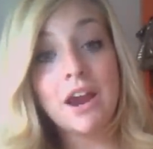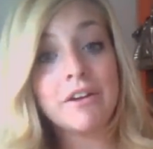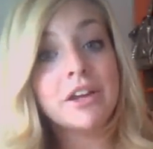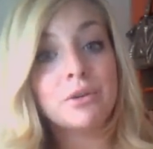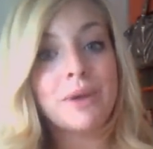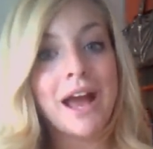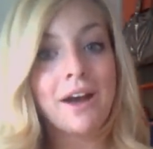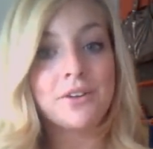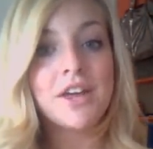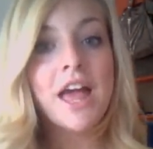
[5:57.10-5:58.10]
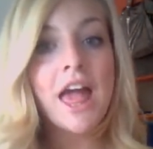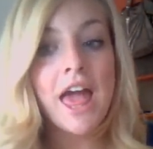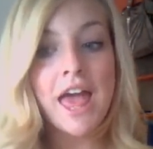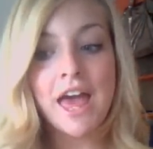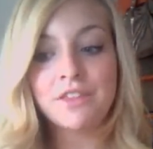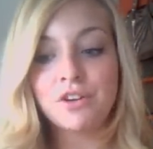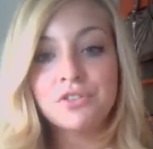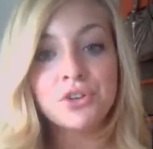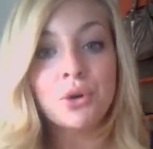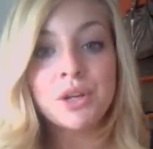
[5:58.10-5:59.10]
carrying it around, and
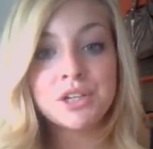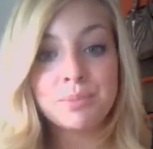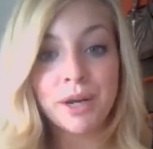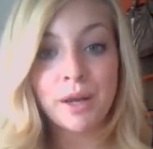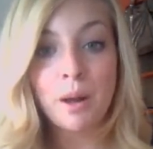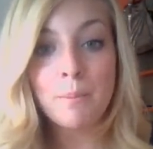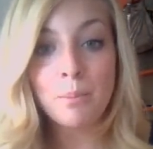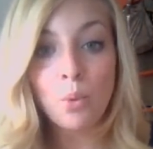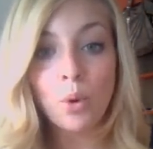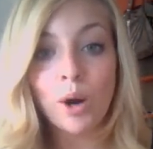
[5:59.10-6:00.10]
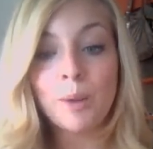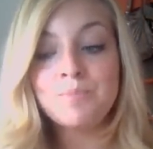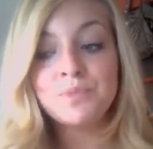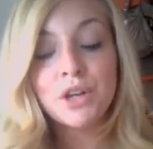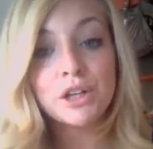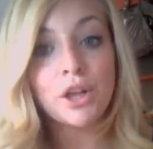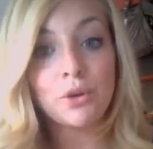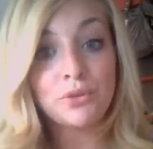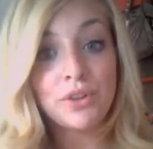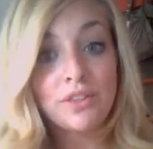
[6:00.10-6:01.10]
there's no need to bring more clothes